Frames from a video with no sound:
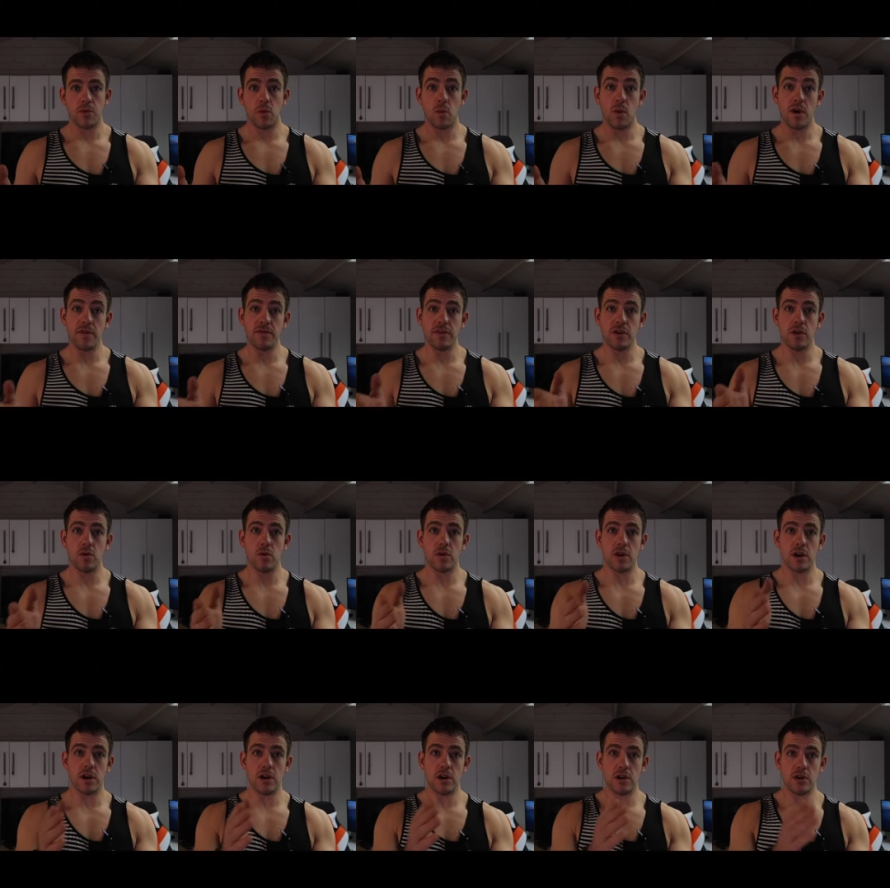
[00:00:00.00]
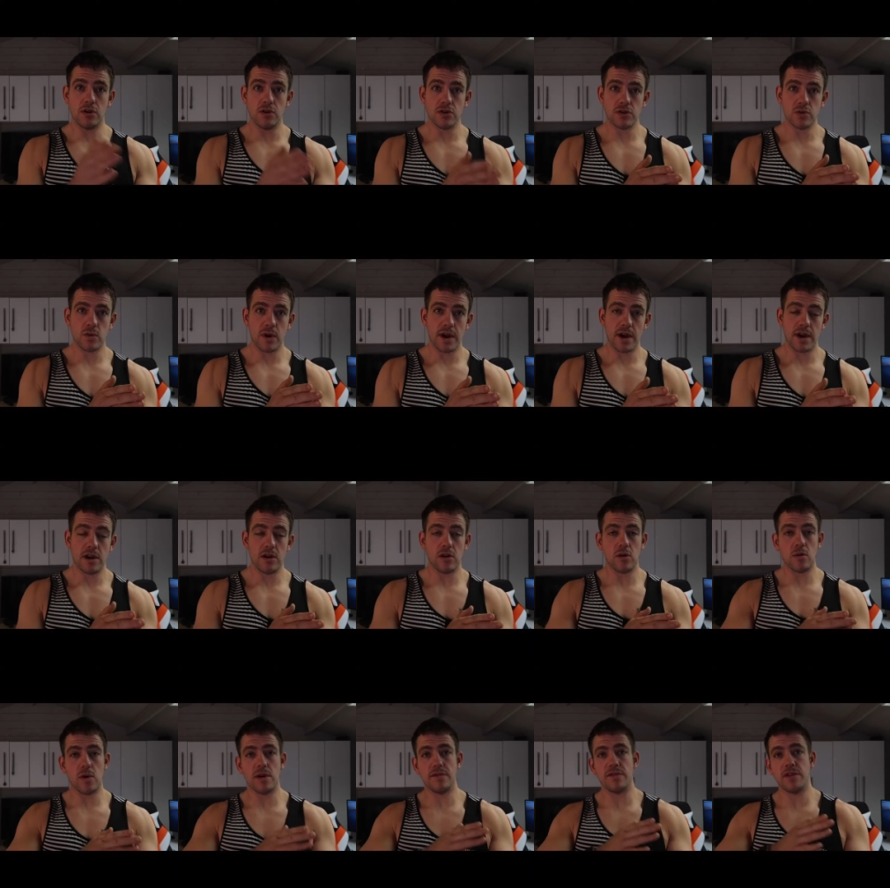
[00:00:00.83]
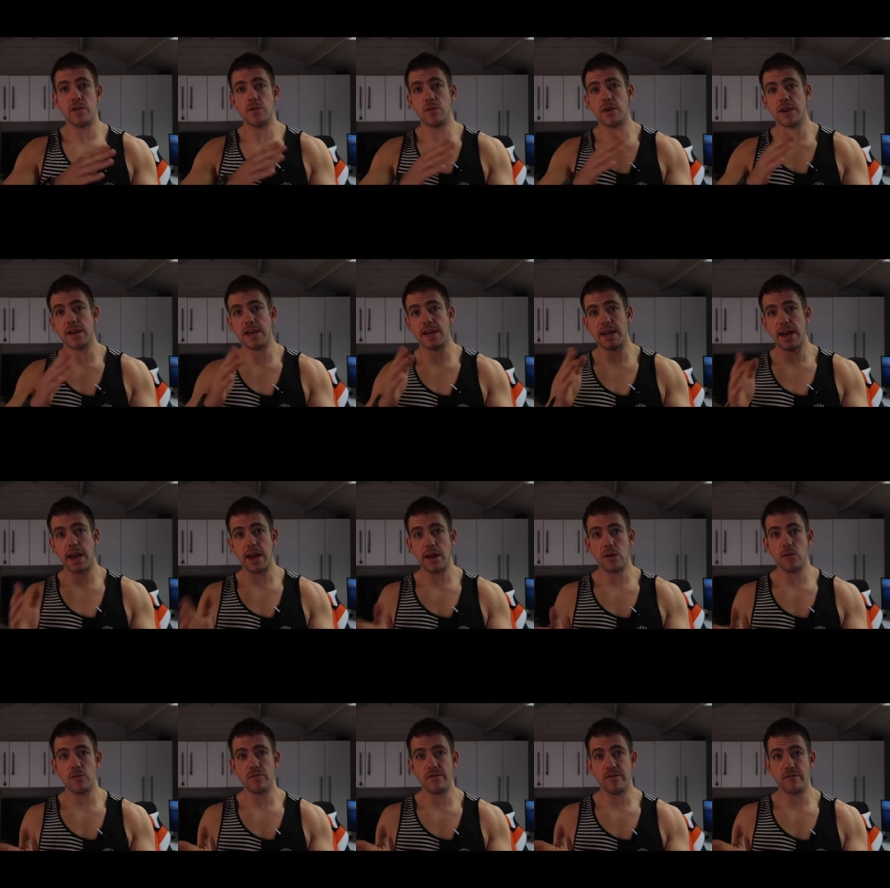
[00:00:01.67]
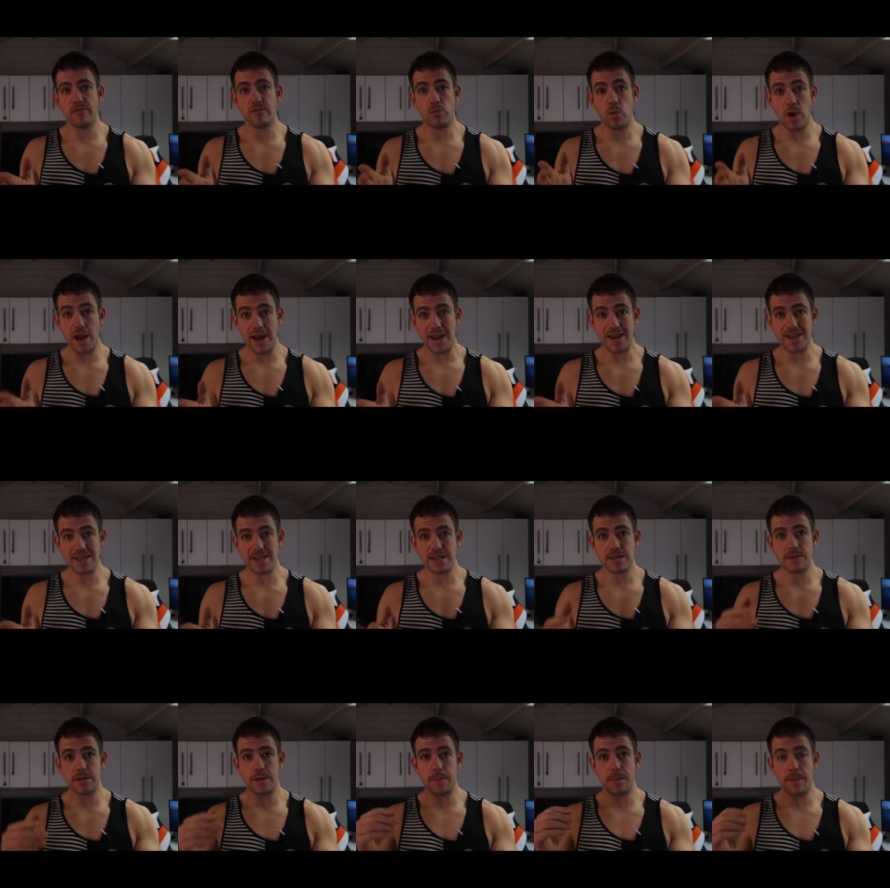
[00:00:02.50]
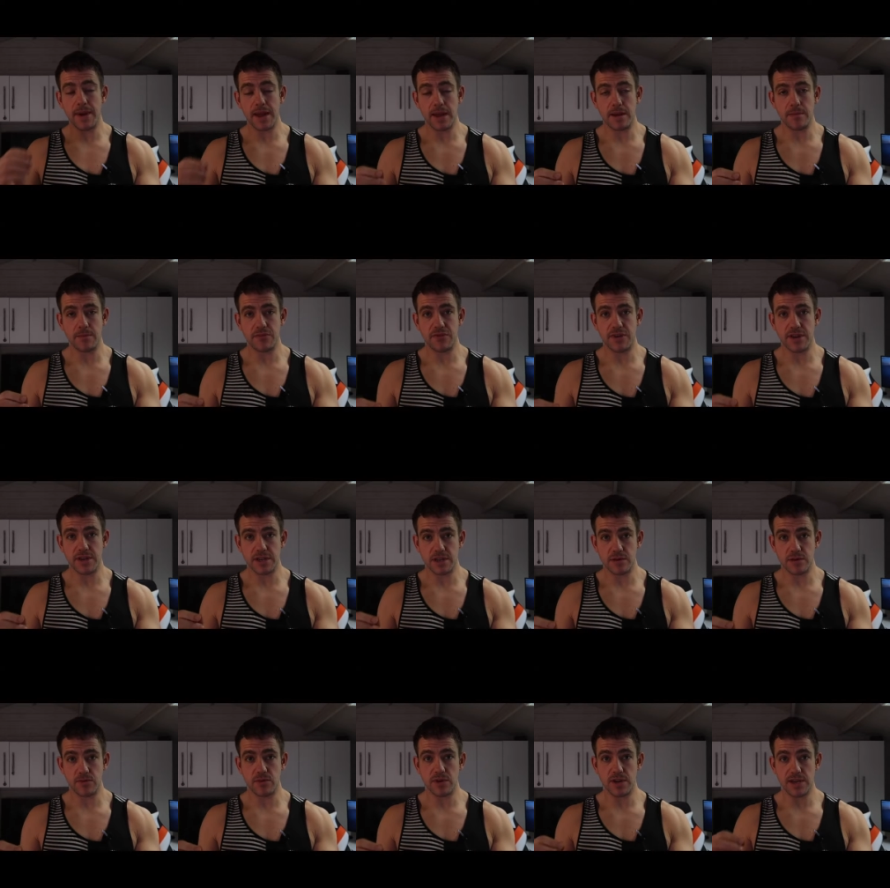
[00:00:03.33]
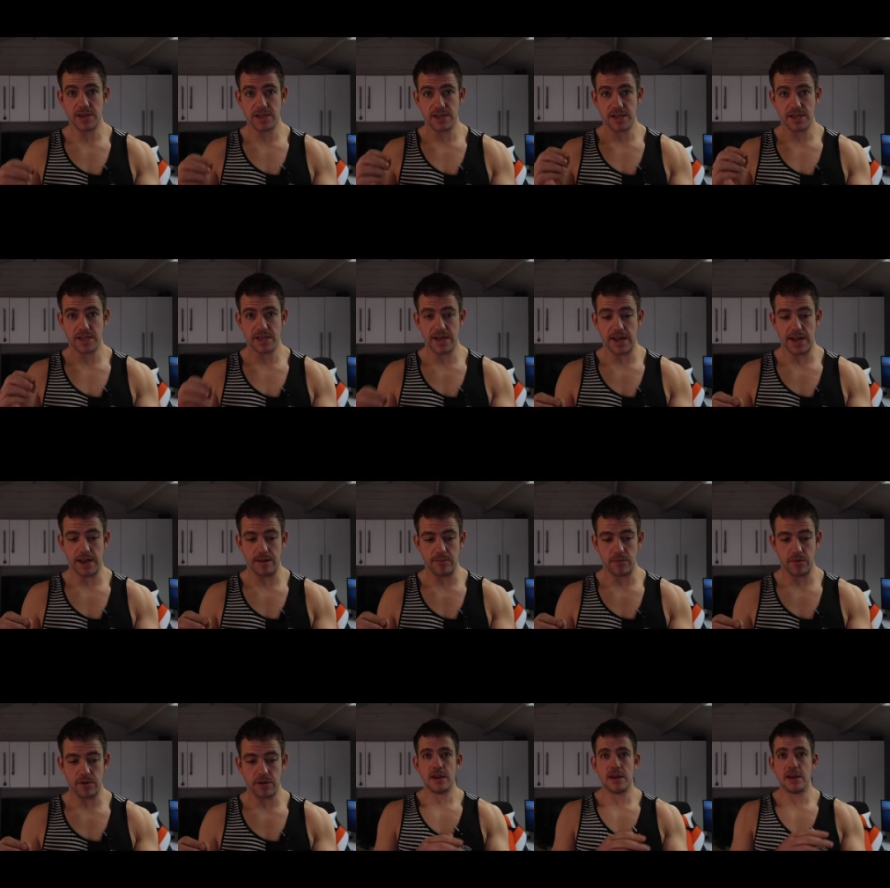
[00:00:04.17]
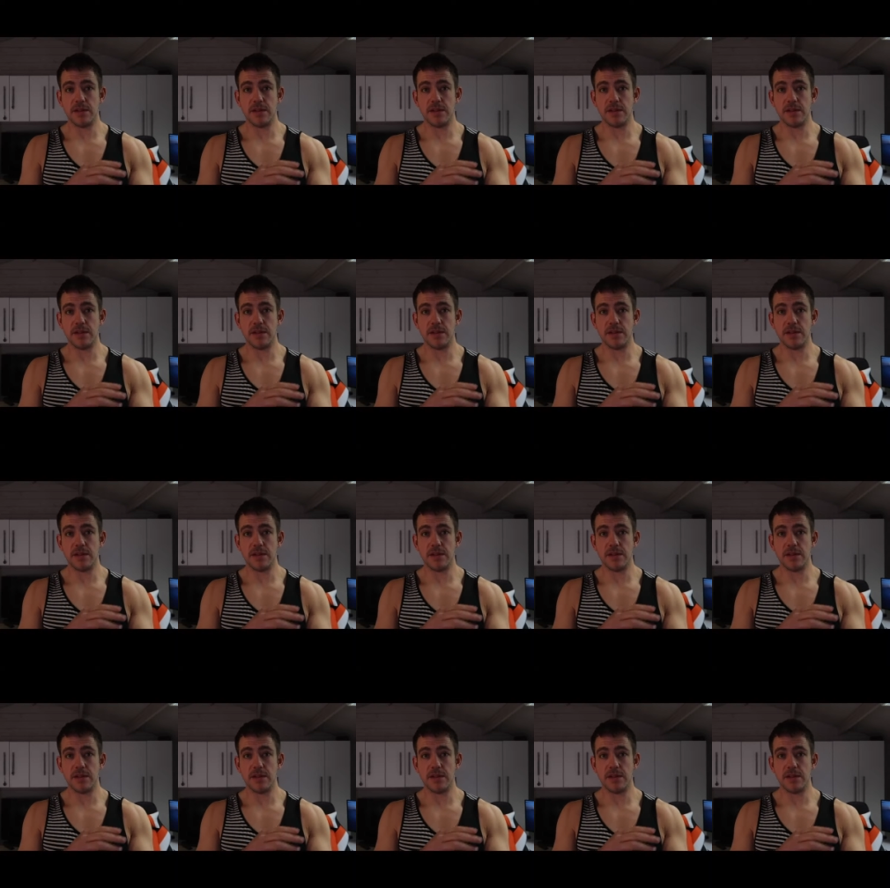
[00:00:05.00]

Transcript: But whether you want to lose weight or whether you want to gain weight, the main principle is the same.